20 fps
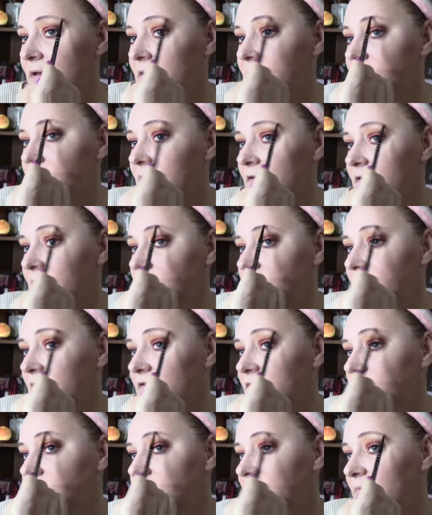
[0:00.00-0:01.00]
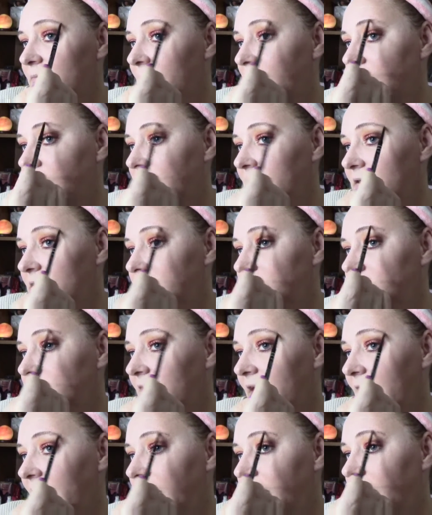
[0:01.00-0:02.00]
So this is just my little
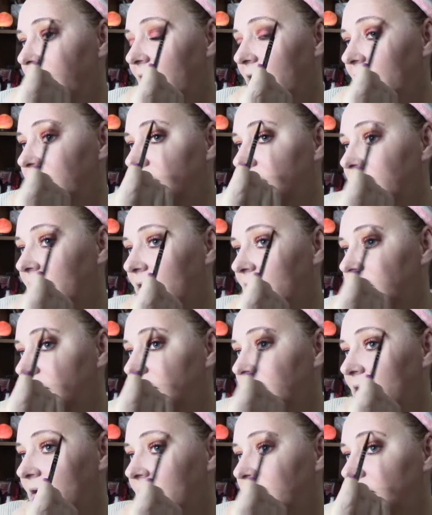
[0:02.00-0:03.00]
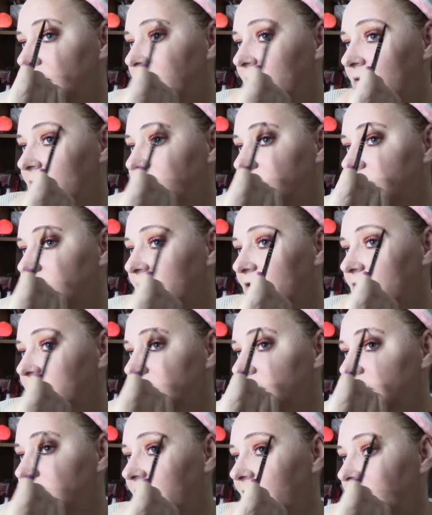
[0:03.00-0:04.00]
hack for
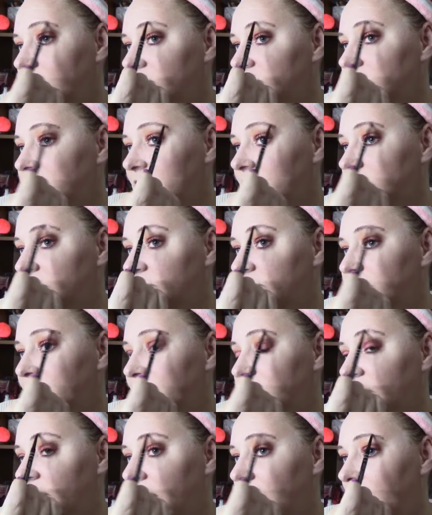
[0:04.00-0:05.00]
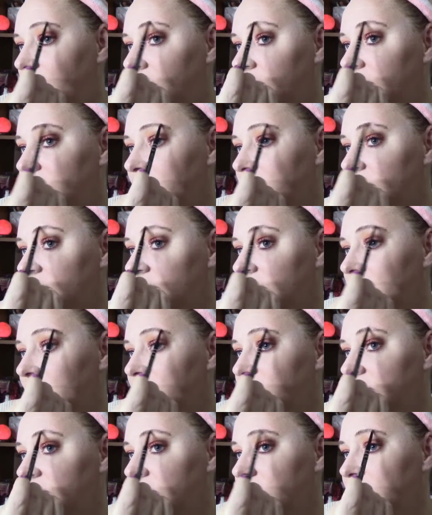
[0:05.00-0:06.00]
natural brows
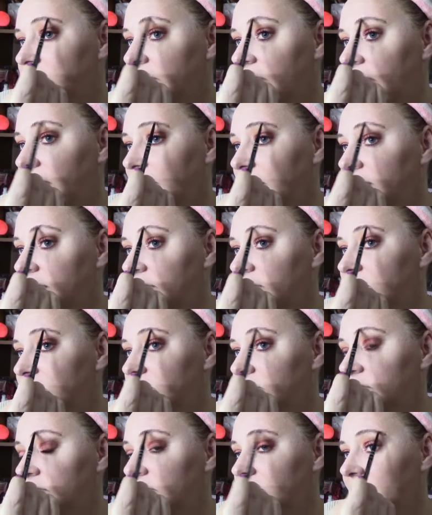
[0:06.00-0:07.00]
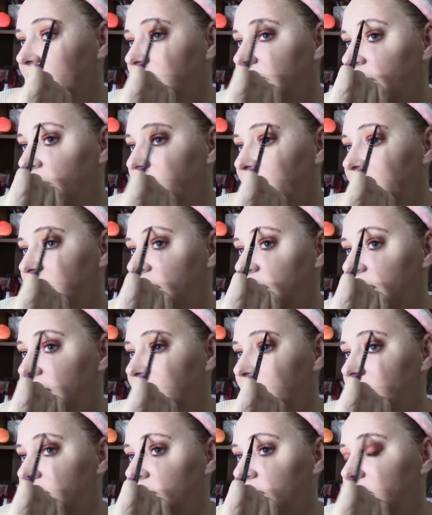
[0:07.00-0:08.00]
if you're not into the
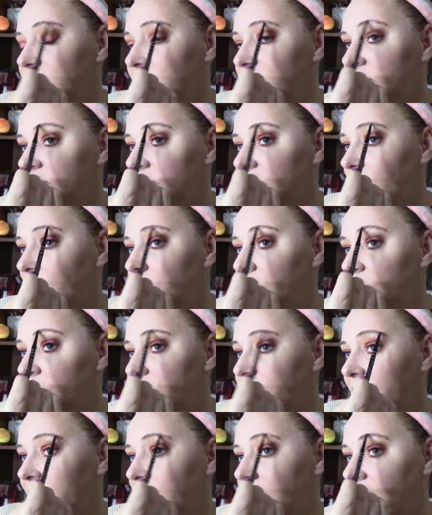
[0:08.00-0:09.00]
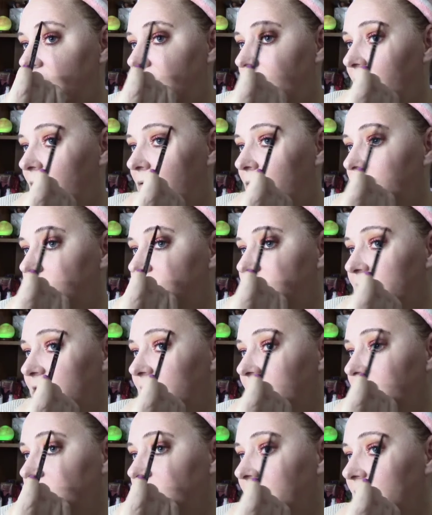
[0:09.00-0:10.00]
laminated soap brow
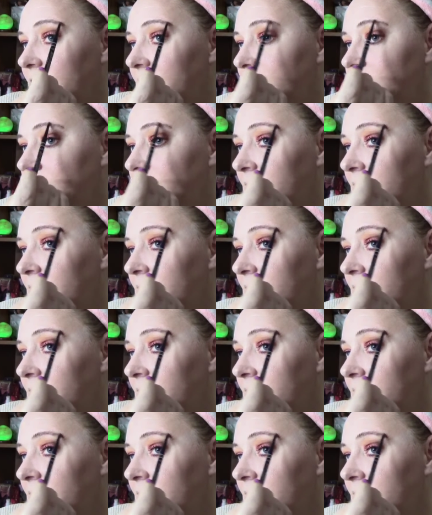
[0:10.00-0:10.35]
thing,